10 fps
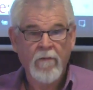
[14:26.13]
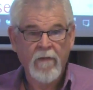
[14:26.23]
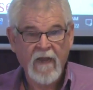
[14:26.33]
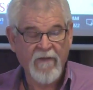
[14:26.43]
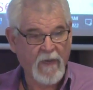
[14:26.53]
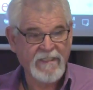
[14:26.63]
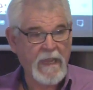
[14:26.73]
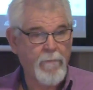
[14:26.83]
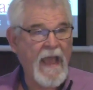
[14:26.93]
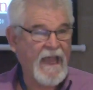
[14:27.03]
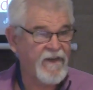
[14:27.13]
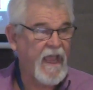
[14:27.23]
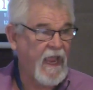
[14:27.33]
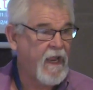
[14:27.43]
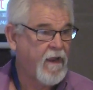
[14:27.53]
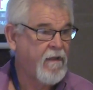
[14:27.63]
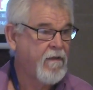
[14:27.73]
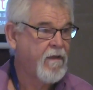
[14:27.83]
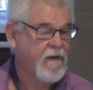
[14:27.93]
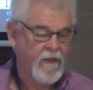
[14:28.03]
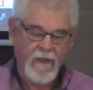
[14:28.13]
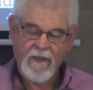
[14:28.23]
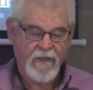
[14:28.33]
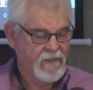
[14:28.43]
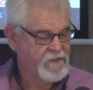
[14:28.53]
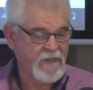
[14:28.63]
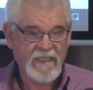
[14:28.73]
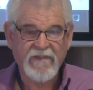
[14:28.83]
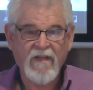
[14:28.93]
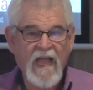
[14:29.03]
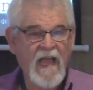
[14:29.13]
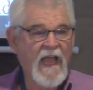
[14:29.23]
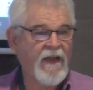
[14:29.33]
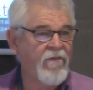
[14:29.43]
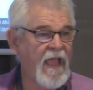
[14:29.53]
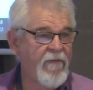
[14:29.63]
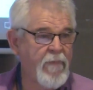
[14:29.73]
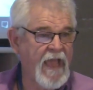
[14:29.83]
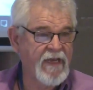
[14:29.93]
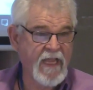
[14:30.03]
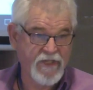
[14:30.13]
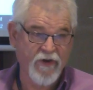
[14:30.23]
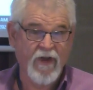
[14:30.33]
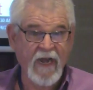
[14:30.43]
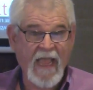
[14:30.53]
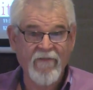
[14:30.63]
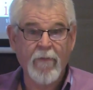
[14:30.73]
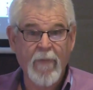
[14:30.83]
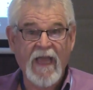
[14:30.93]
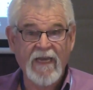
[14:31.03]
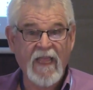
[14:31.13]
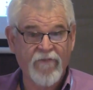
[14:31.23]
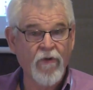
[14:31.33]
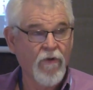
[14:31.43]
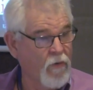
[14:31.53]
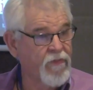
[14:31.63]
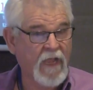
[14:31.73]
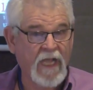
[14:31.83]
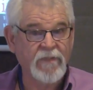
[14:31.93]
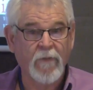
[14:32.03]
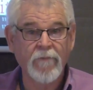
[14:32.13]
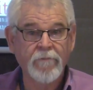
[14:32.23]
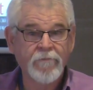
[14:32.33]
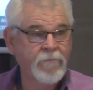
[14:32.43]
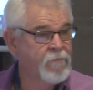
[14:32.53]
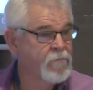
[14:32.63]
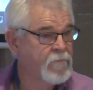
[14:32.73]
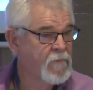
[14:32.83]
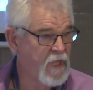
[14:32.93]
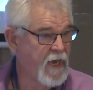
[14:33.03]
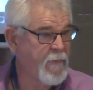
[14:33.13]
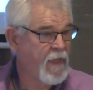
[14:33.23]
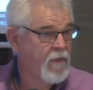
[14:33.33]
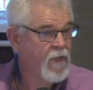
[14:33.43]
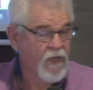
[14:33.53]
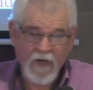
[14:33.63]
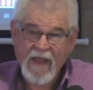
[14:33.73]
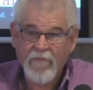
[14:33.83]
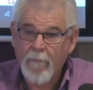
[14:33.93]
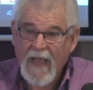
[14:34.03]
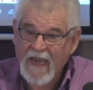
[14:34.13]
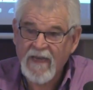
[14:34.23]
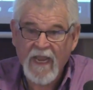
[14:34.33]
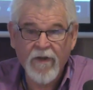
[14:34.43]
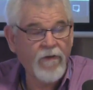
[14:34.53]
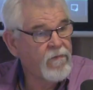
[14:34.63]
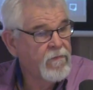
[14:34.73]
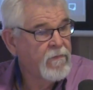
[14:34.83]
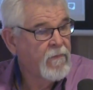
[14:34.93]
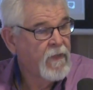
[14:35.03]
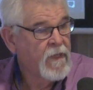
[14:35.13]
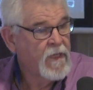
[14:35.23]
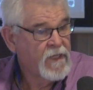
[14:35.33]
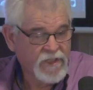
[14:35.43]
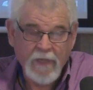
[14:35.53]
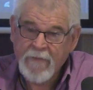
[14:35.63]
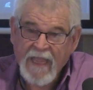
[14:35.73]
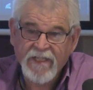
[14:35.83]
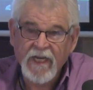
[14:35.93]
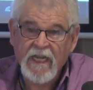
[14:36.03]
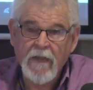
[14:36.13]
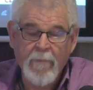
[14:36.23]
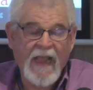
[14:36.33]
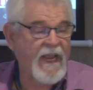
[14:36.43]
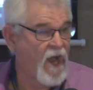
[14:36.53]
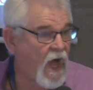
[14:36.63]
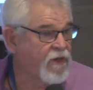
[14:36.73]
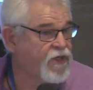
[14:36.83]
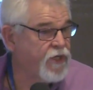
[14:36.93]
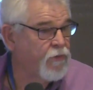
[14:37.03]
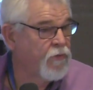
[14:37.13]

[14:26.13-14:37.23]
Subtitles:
Everybody say bad day. Somebody says, well, I don't have bad days. You're going to have a bad day if you ignore the gospel. You hear me? You're going to have a bad day, dude. Someday it's going to come back and haunt you.